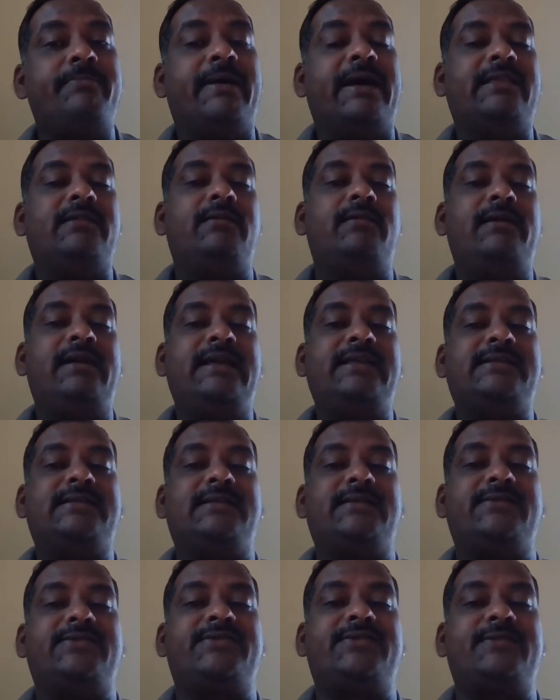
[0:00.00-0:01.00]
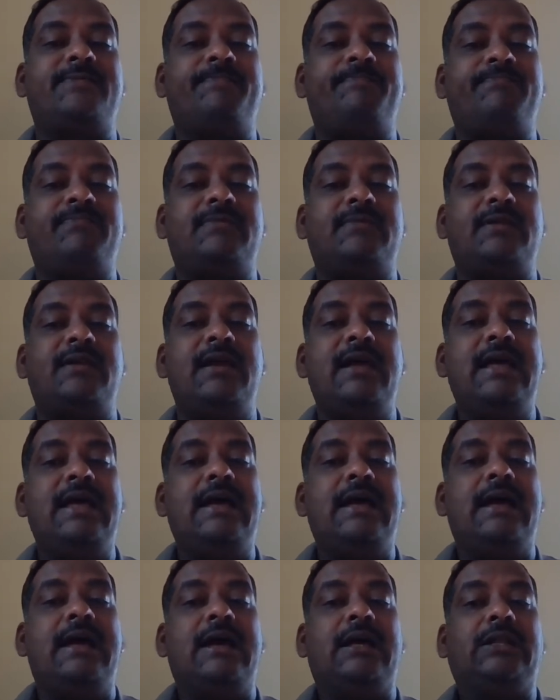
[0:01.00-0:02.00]
by the Renaissance,
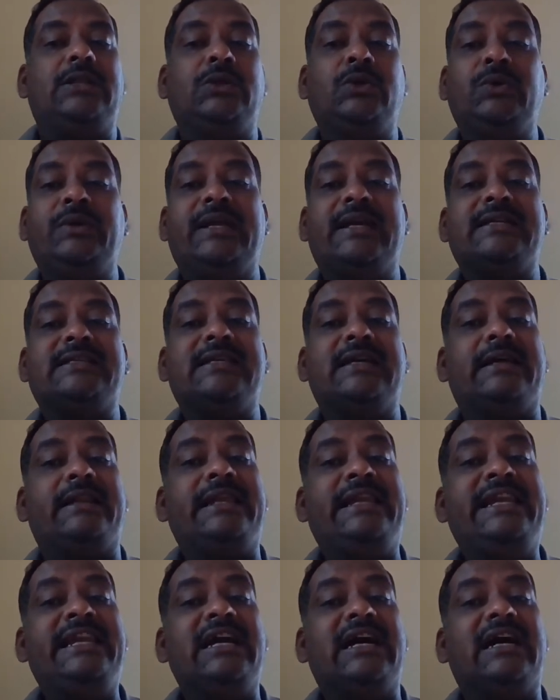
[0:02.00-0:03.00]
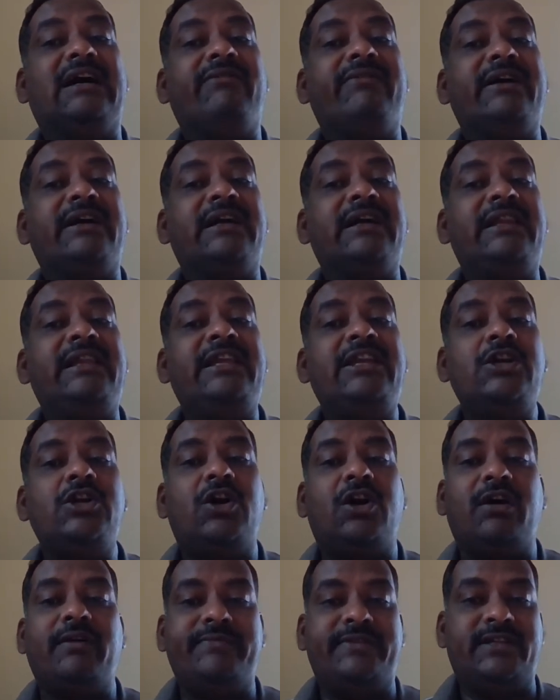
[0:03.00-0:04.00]
known as a reawakening
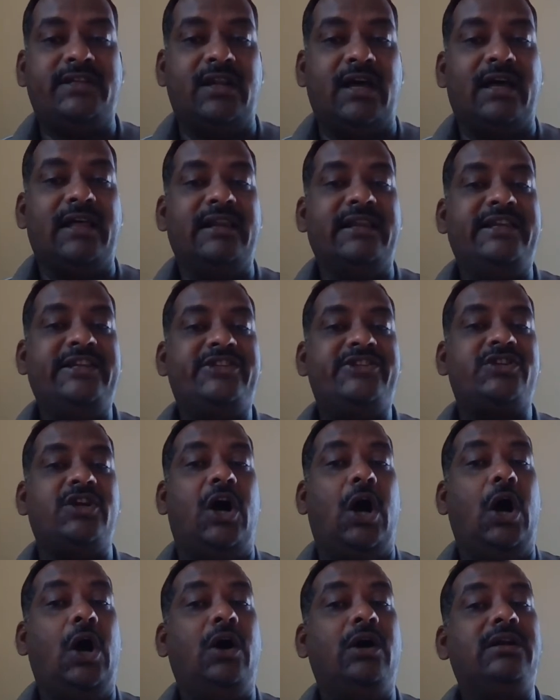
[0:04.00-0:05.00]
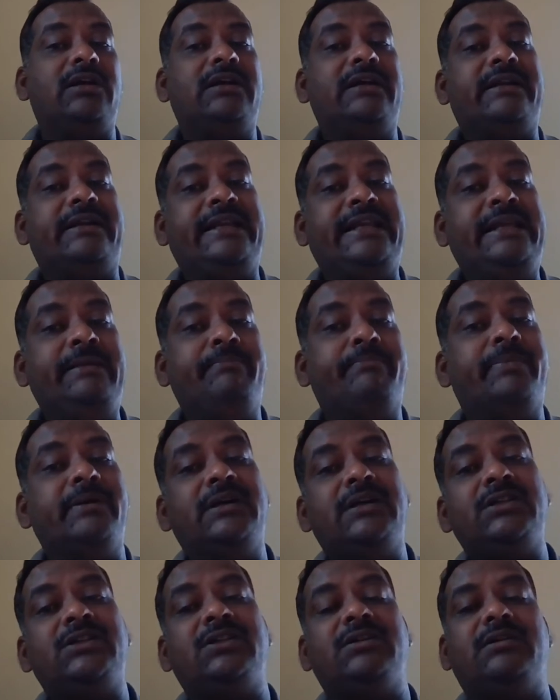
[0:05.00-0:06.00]
of the knowledge or a
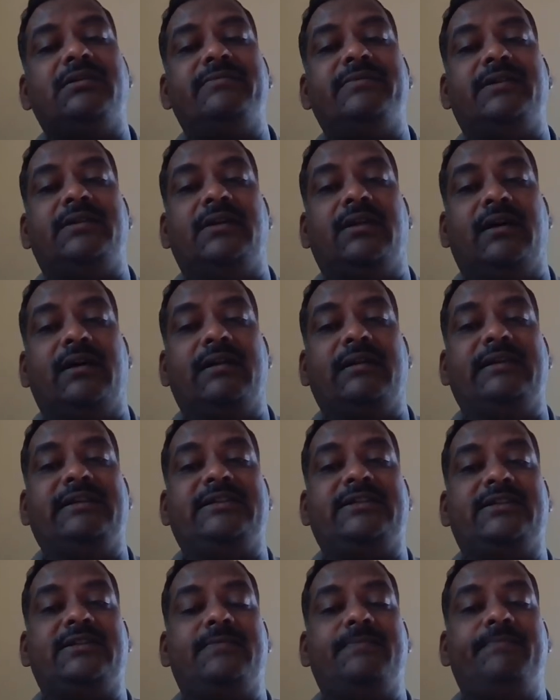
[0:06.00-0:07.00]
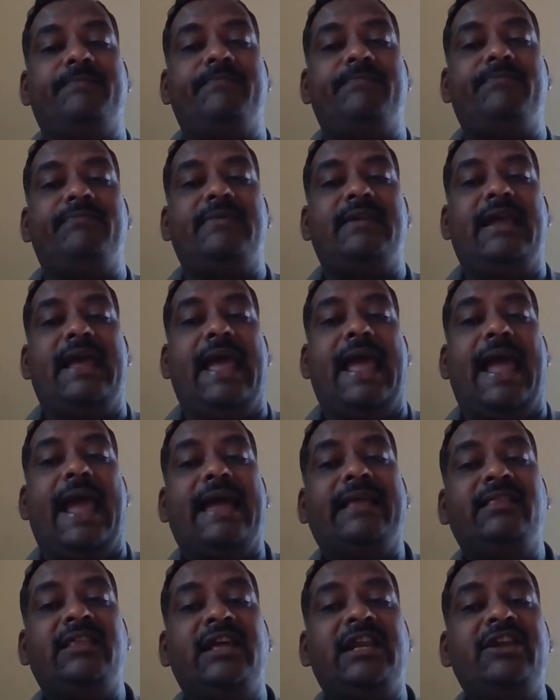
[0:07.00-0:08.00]
rebirth of the knowledge,
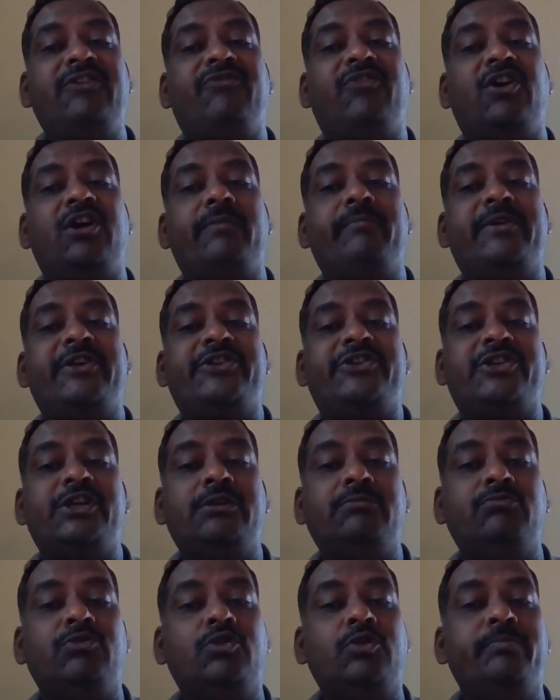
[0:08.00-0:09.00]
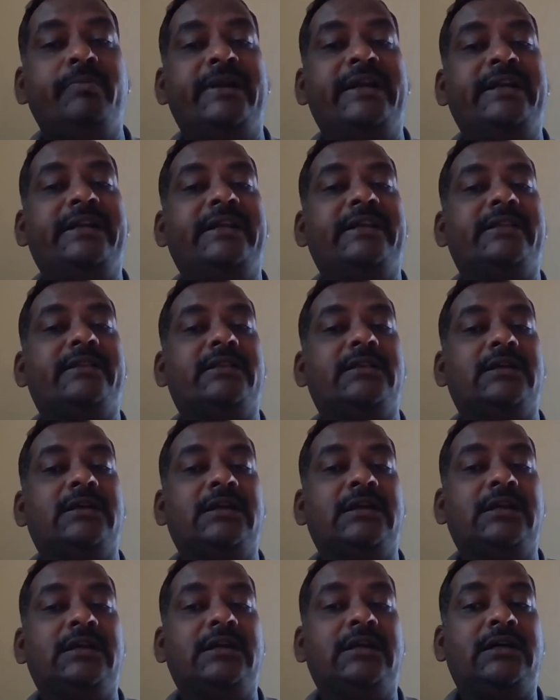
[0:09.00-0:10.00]
and the Reformation movement in
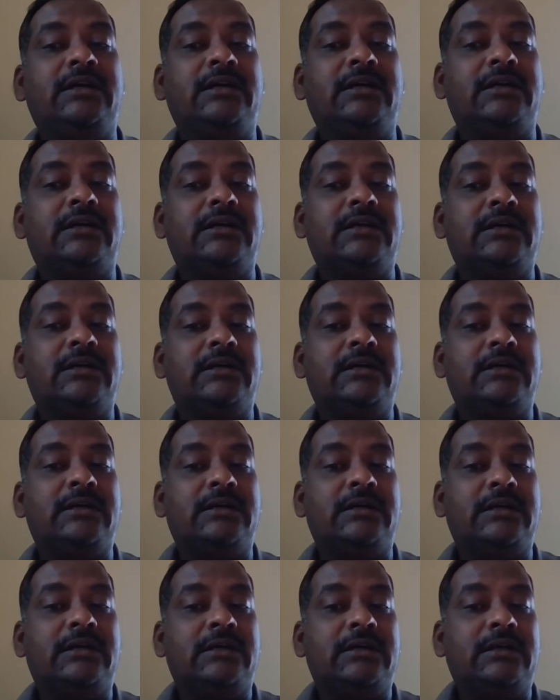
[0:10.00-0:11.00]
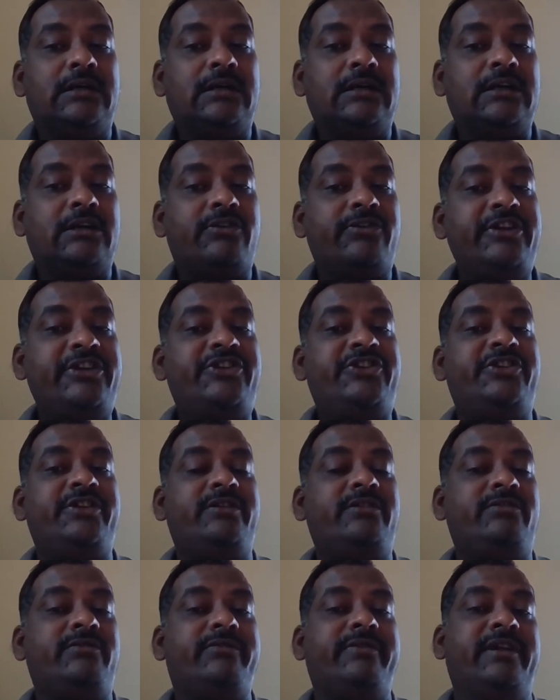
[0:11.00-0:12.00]
the
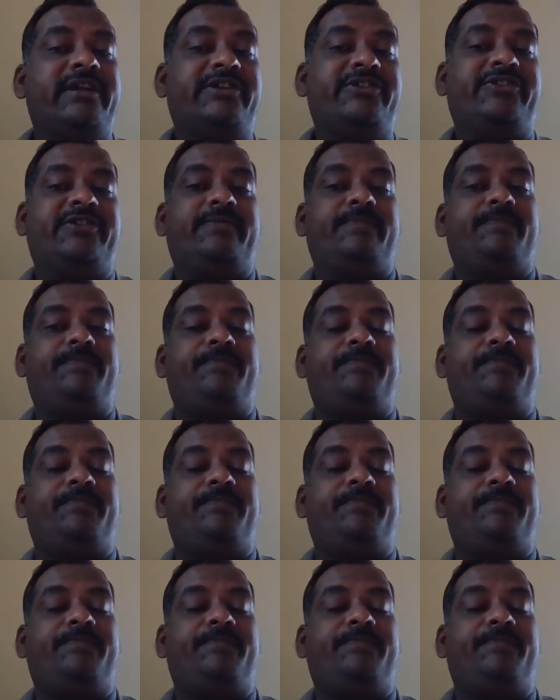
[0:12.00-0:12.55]
Christian religion.